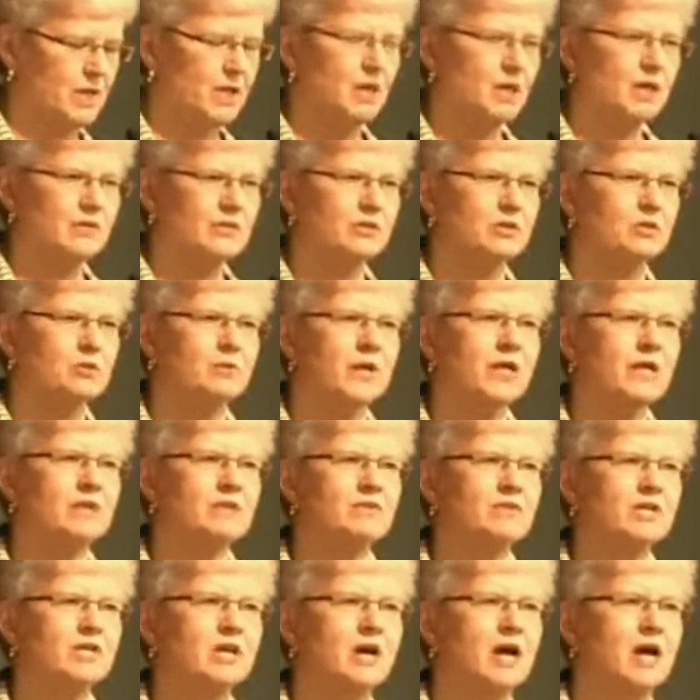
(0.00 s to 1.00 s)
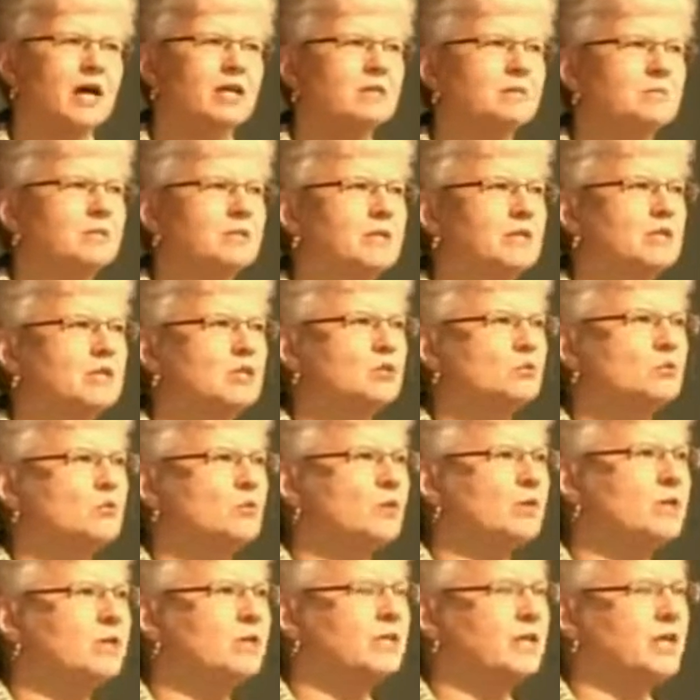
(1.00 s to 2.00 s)
The creative economy is
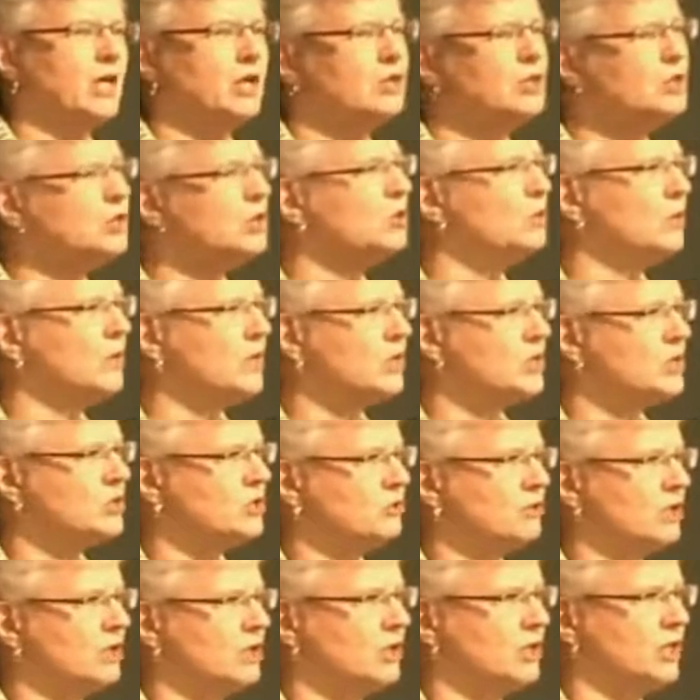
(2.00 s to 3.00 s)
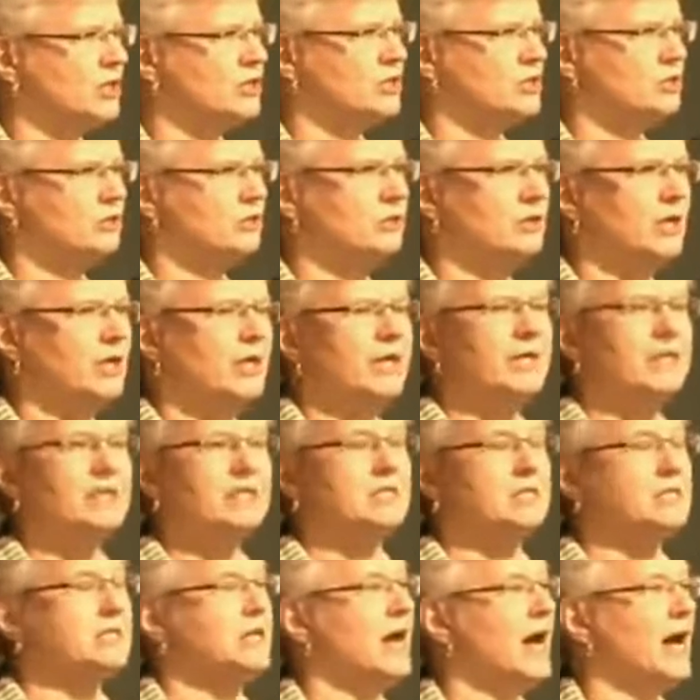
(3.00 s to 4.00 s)
really a new industry cluster.
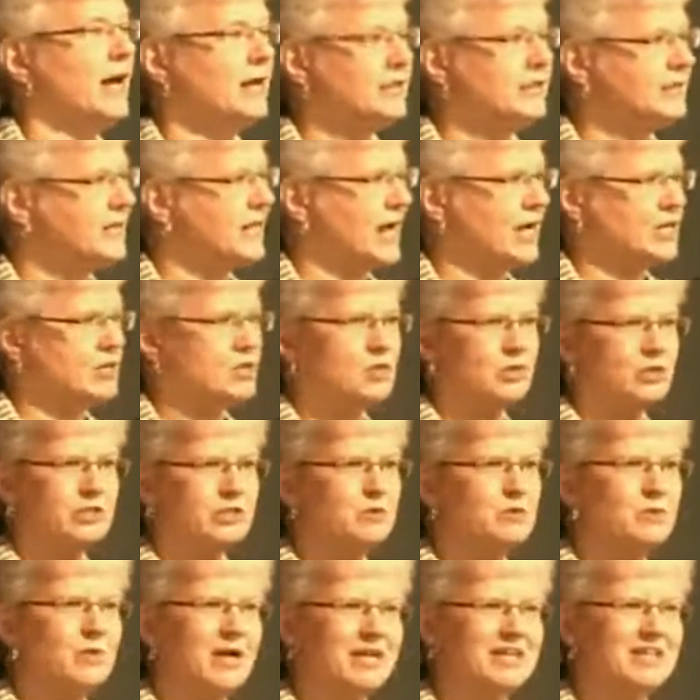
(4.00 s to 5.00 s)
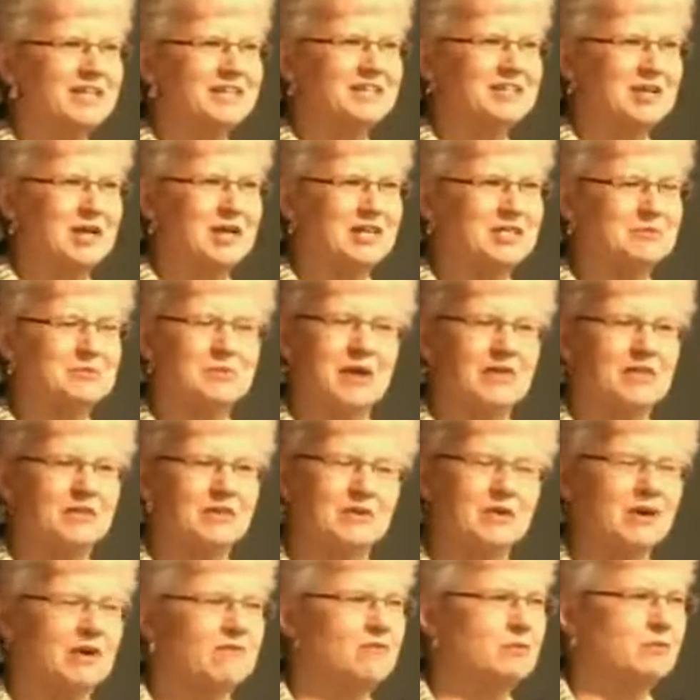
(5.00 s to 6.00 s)
It's not a nationally recognized by the
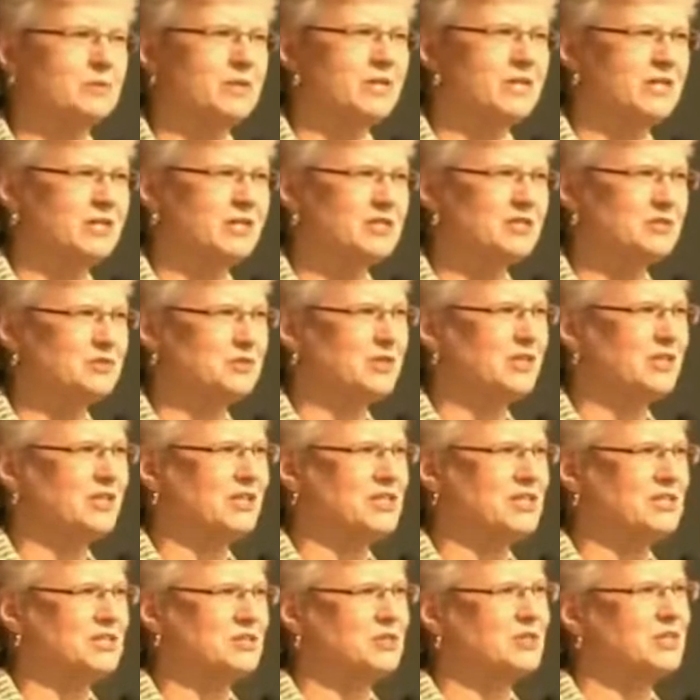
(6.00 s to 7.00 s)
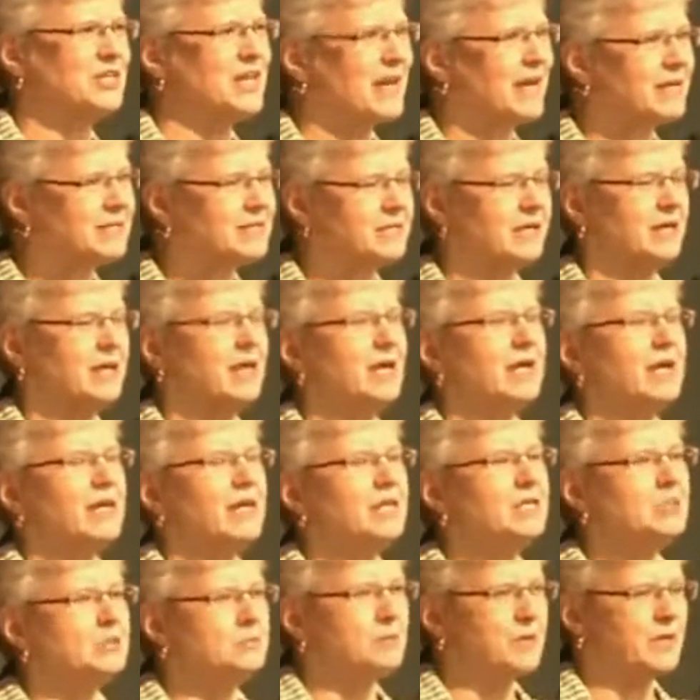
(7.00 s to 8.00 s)
government industry cluster yet.
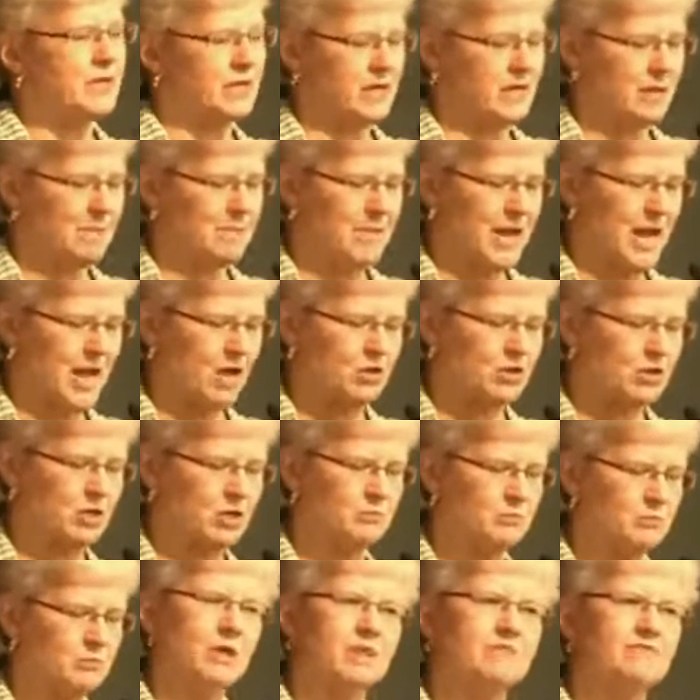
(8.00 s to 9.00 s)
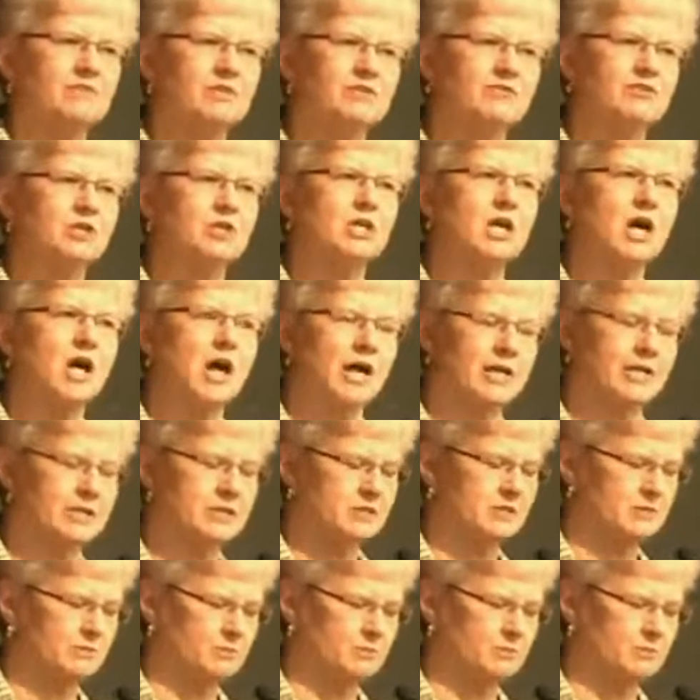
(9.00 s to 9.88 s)
It's been an amalgam of different kinds of